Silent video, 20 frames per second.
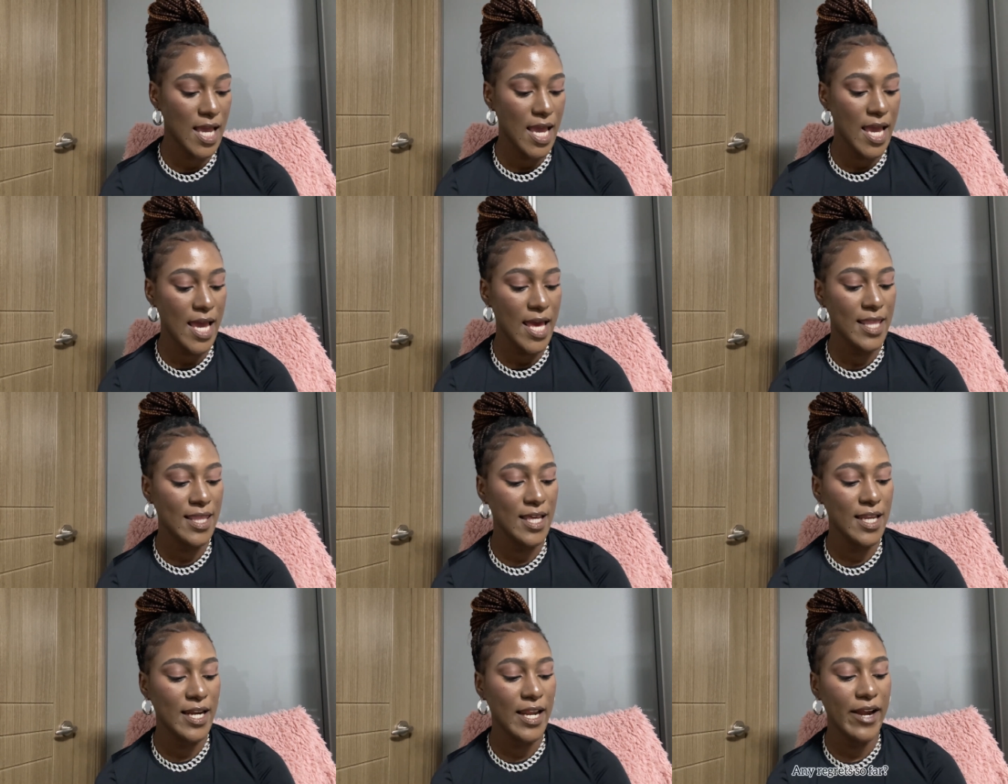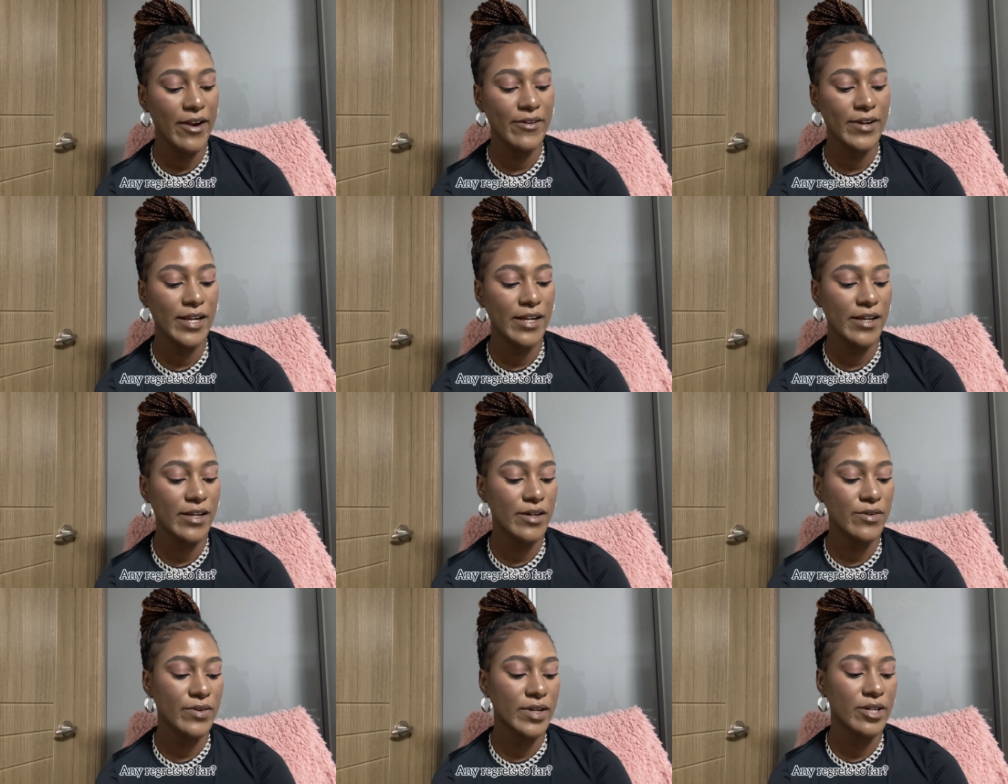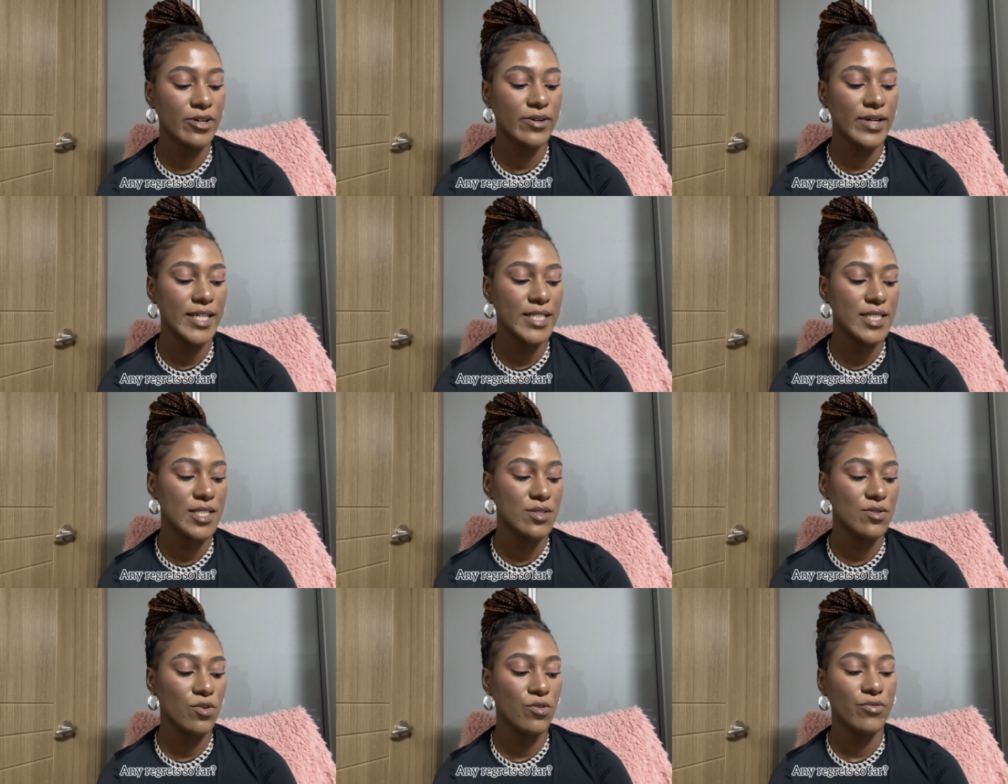And then any
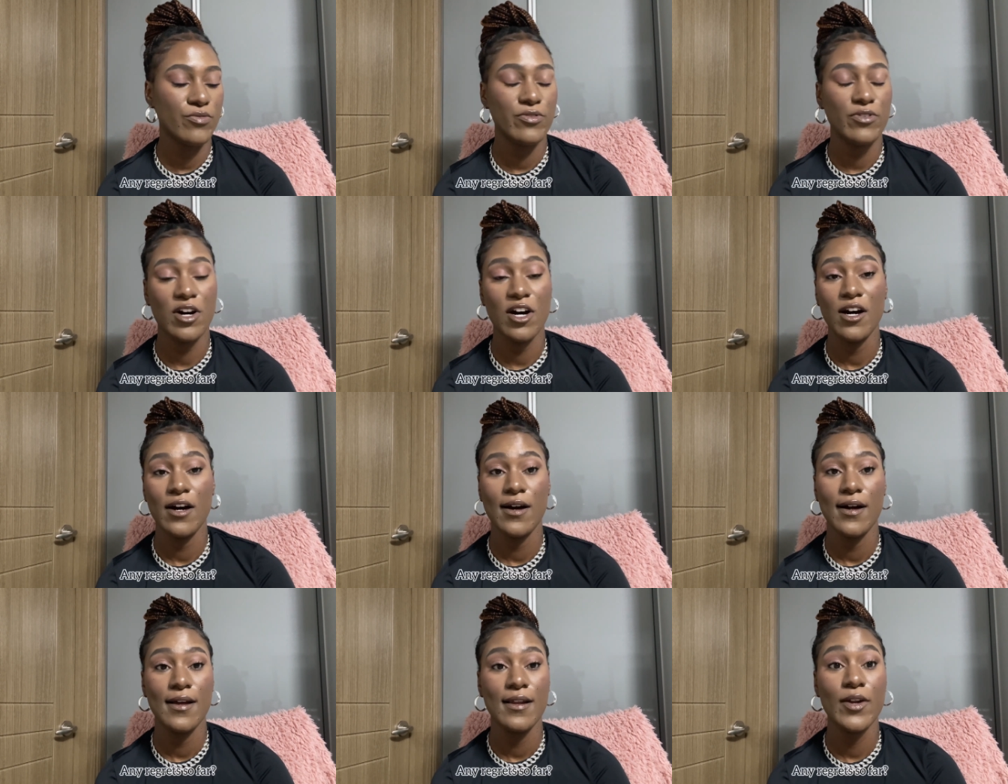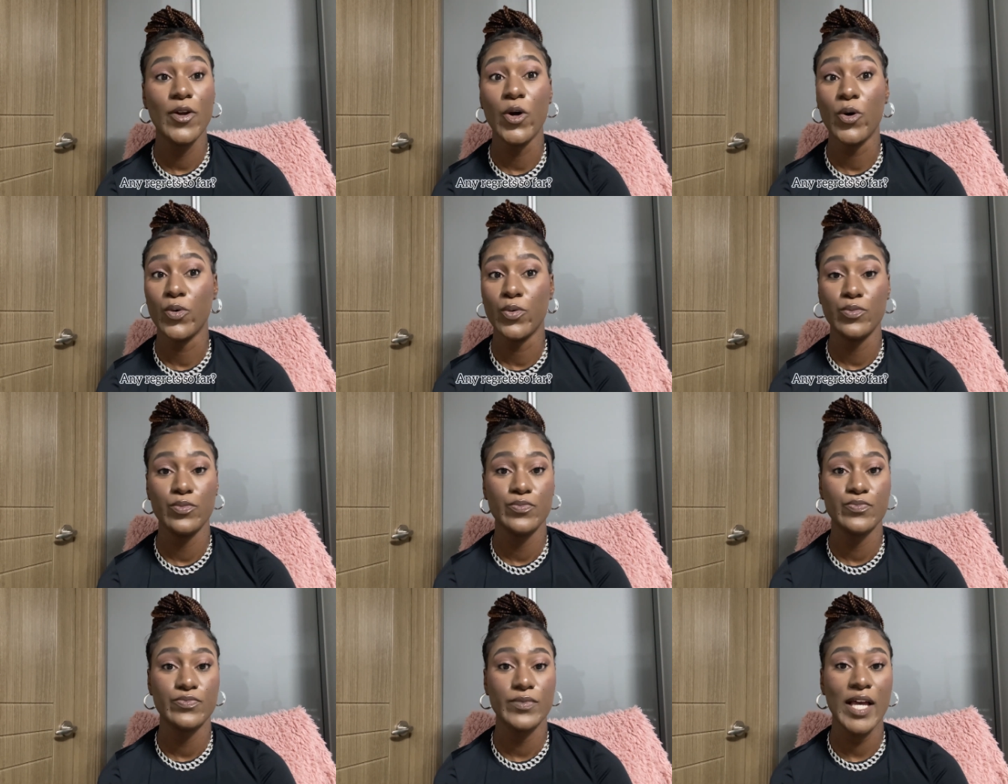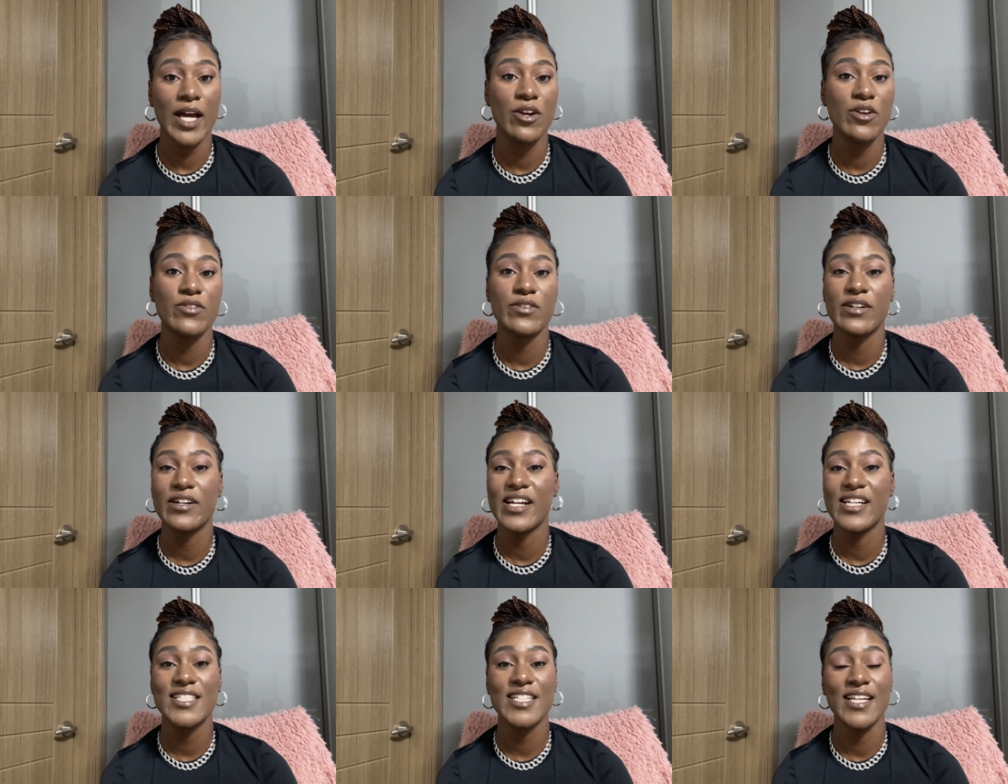regrets so far? No, I don't
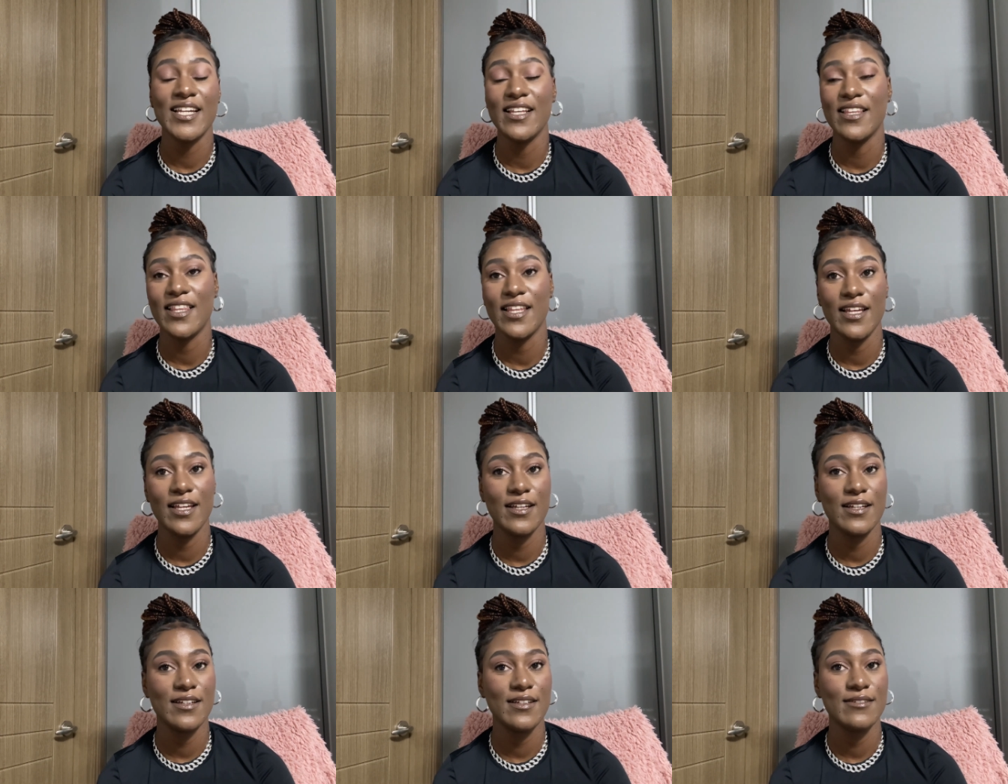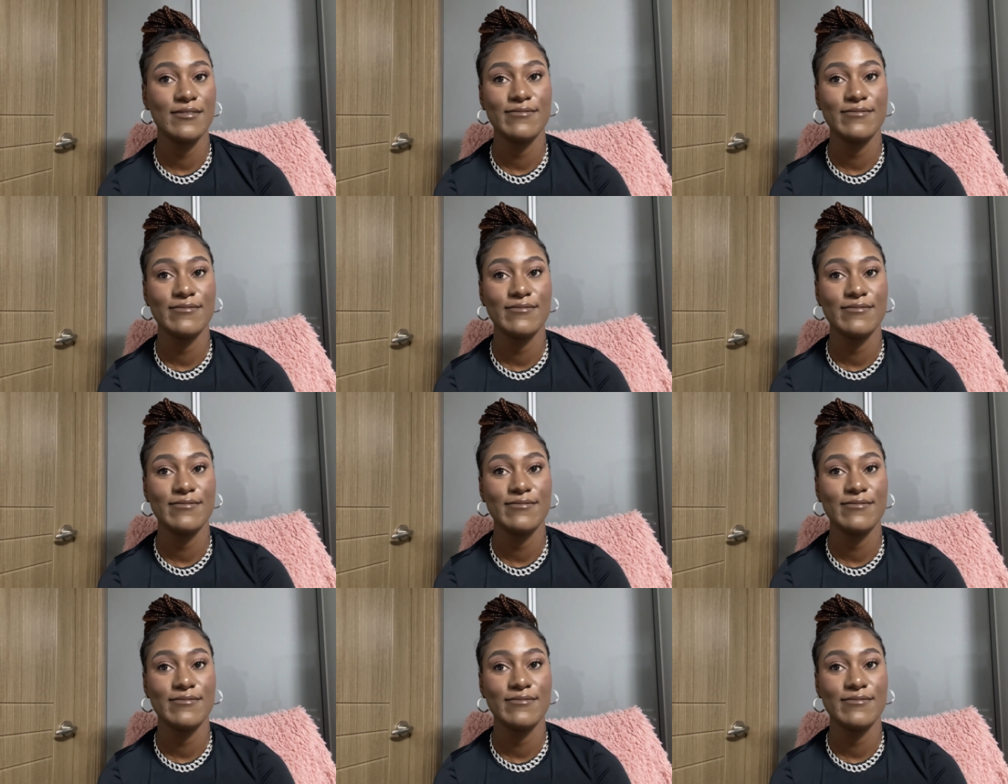regret anything.